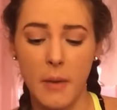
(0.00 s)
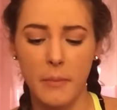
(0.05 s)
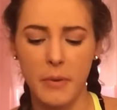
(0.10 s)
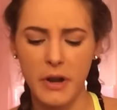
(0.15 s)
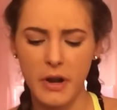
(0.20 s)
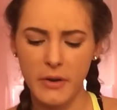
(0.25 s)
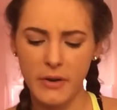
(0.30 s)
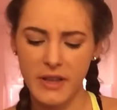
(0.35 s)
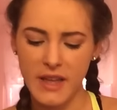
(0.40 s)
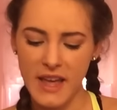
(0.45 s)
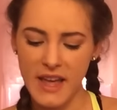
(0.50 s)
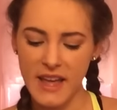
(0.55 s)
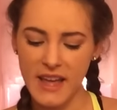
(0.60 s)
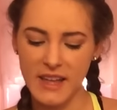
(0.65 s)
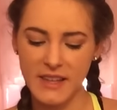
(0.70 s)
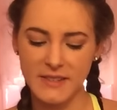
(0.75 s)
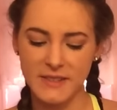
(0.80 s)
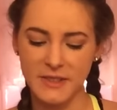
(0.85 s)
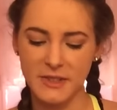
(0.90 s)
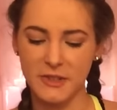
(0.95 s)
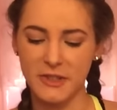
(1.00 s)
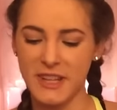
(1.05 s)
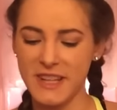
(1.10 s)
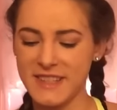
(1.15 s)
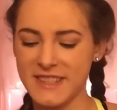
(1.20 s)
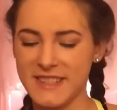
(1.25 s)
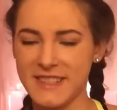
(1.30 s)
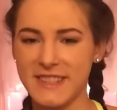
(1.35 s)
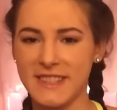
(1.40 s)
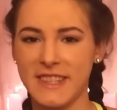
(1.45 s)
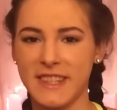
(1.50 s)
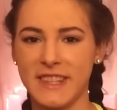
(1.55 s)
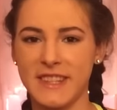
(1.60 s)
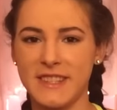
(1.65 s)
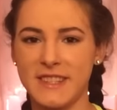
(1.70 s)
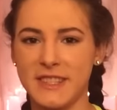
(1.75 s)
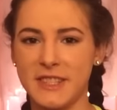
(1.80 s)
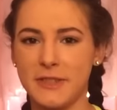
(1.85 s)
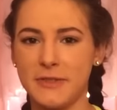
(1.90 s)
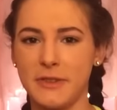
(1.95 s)
But okay, so let's
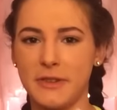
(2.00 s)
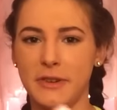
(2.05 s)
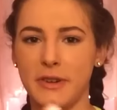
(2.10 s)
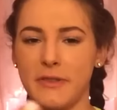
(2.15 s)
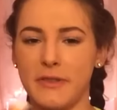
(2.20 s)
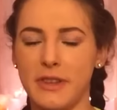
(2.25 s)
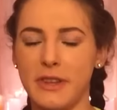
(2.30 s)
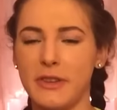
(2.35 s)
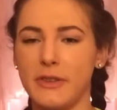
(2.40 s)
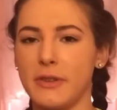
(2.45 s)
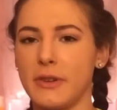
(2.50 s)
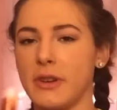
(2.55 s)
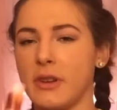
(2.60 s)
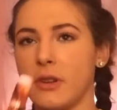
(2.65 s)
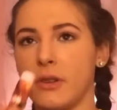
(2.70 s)
let's do a review.